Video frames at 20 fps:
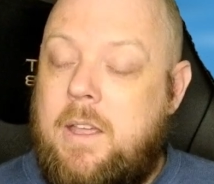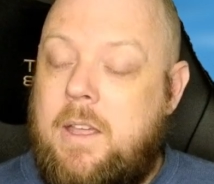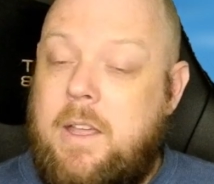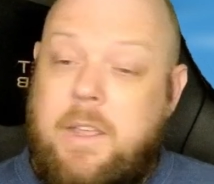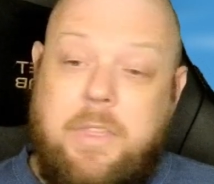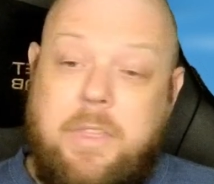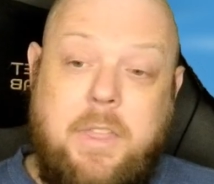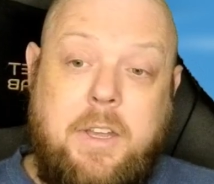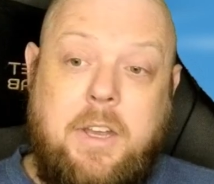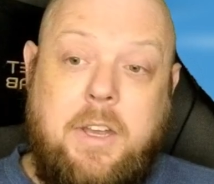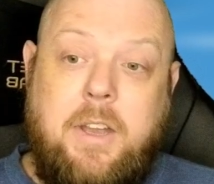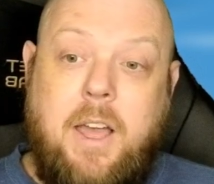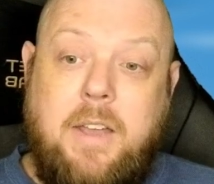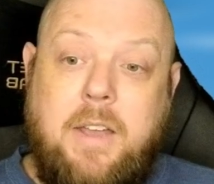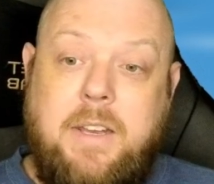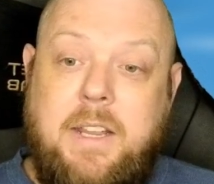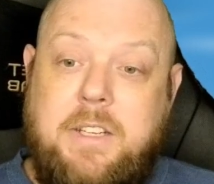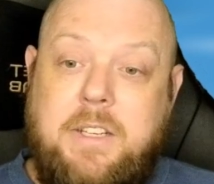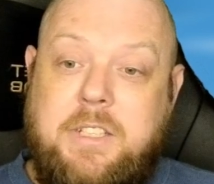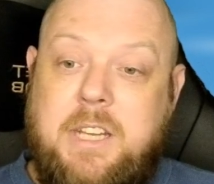The
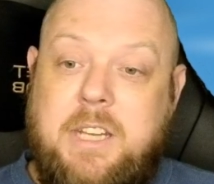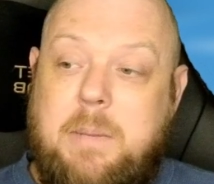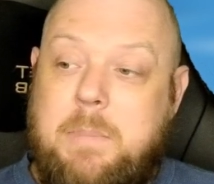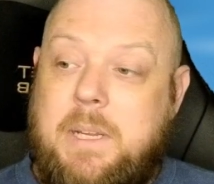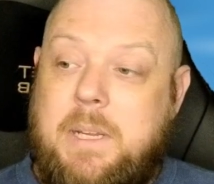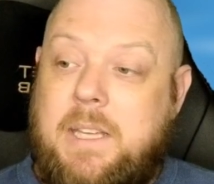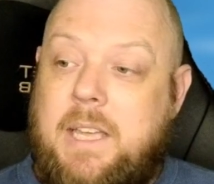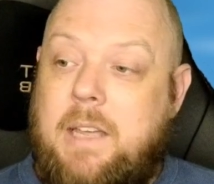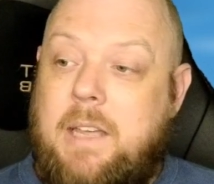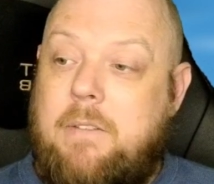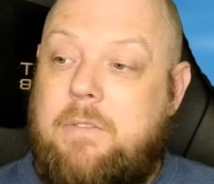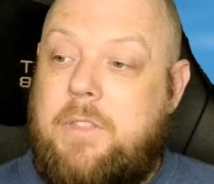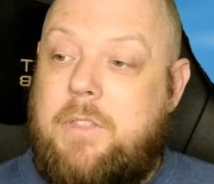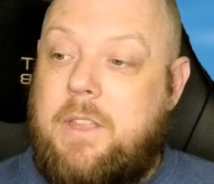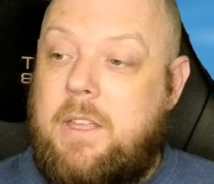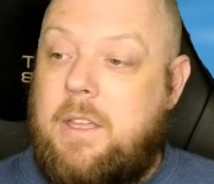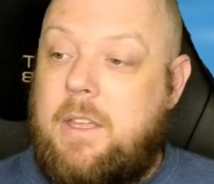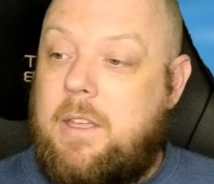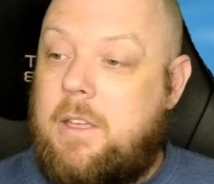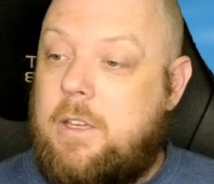Tatate seemed to give
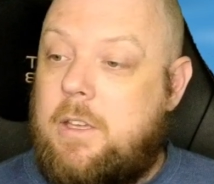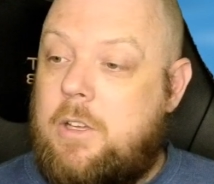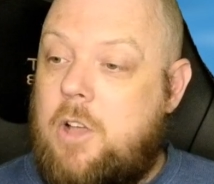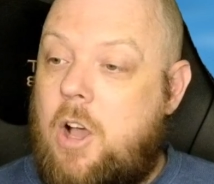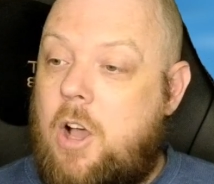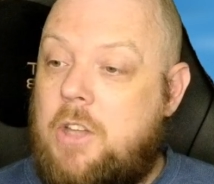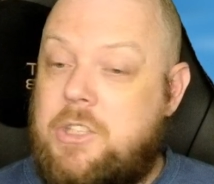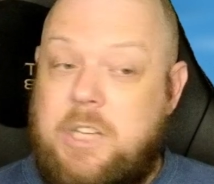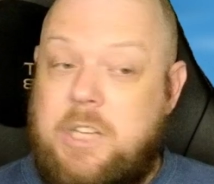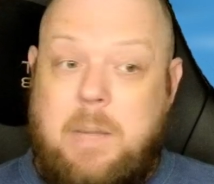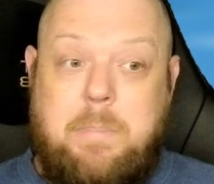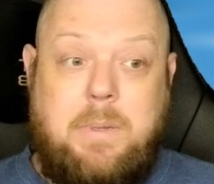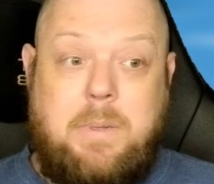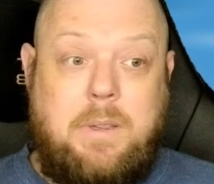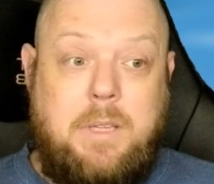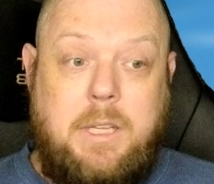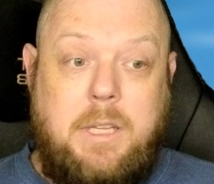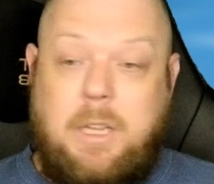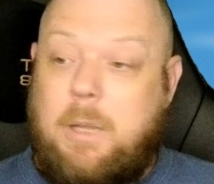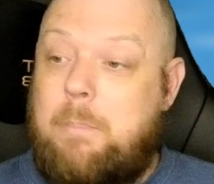the concept
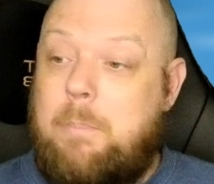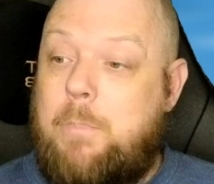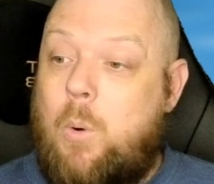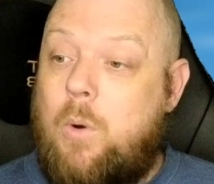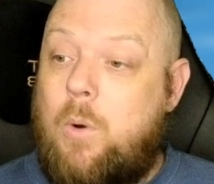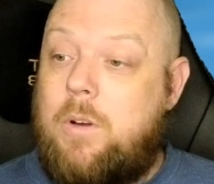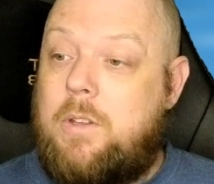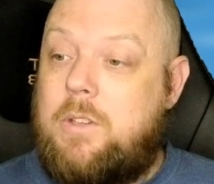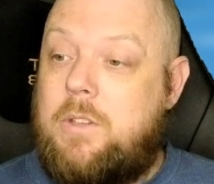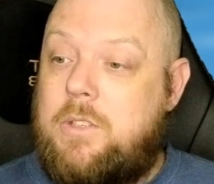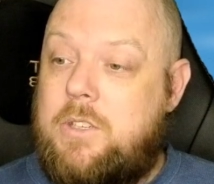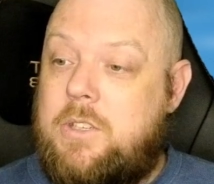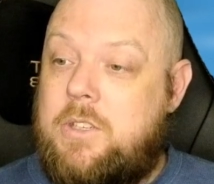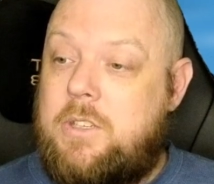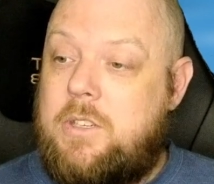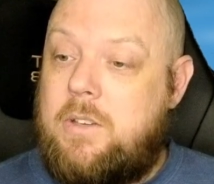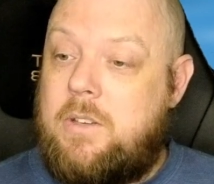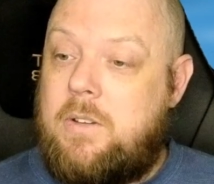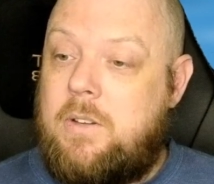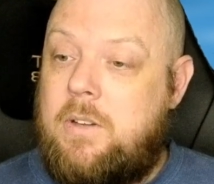little importance.
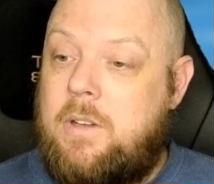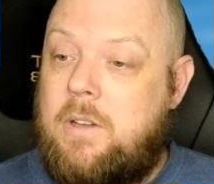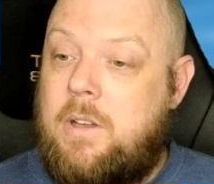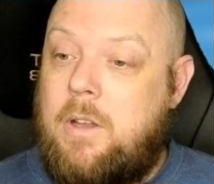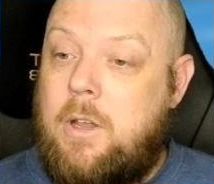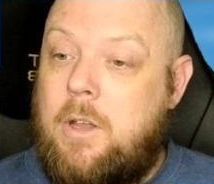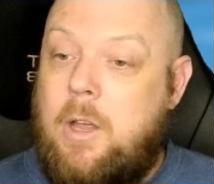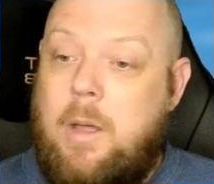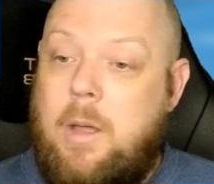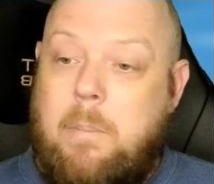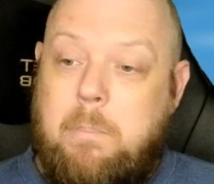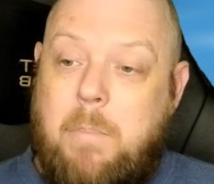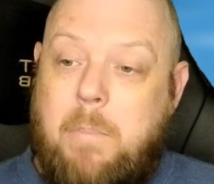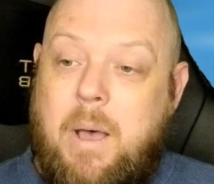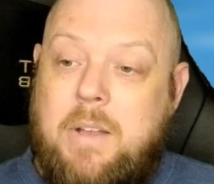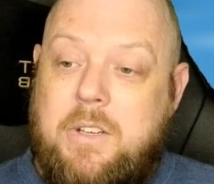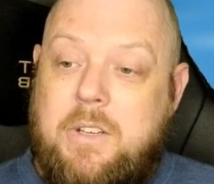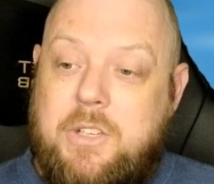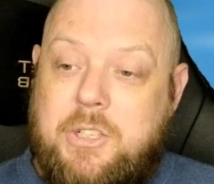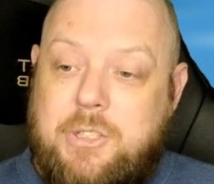But
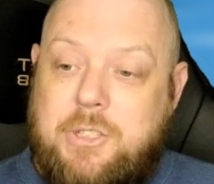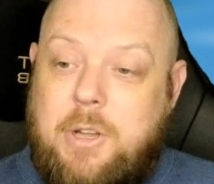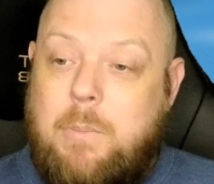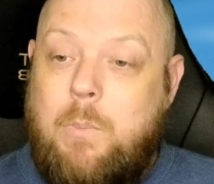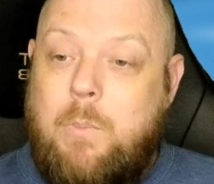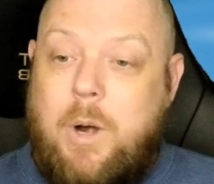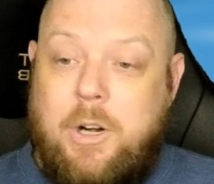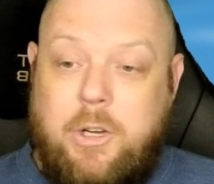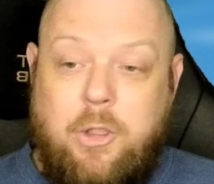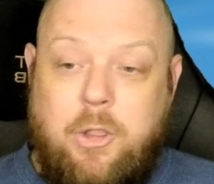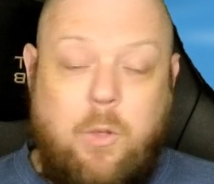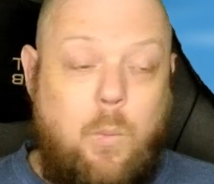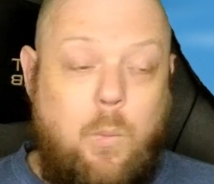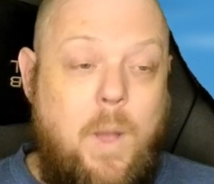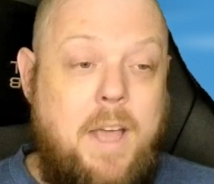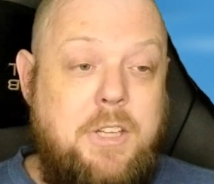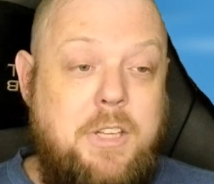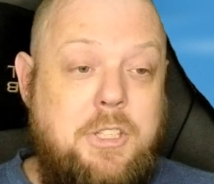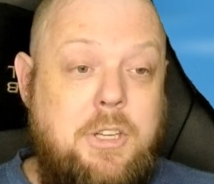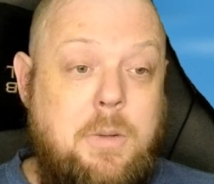somewhere to the
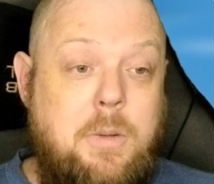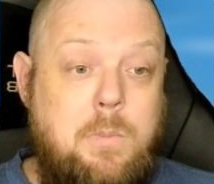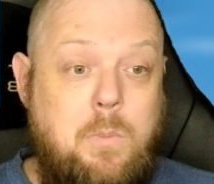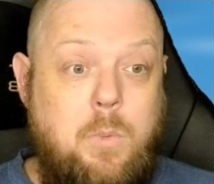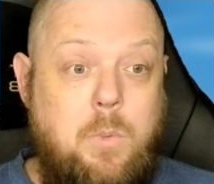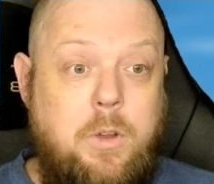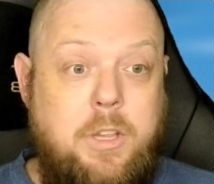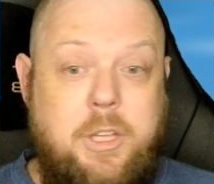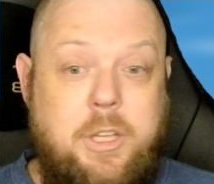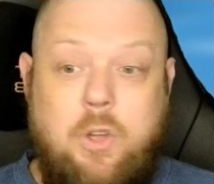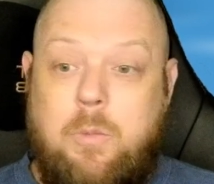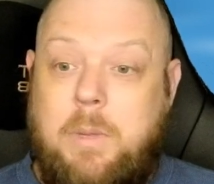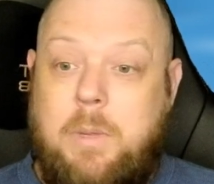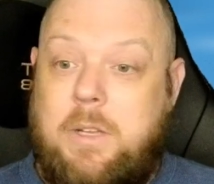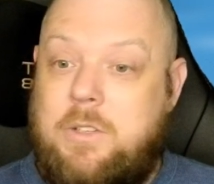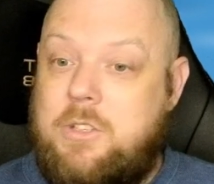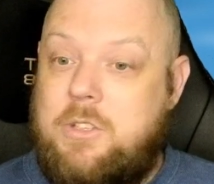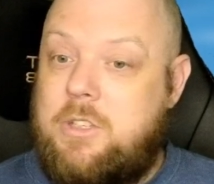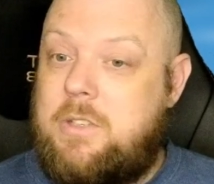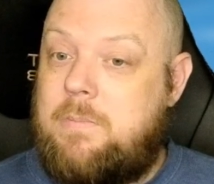west were the
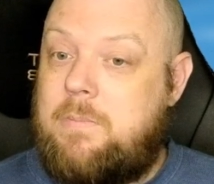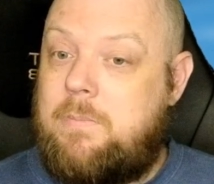humans.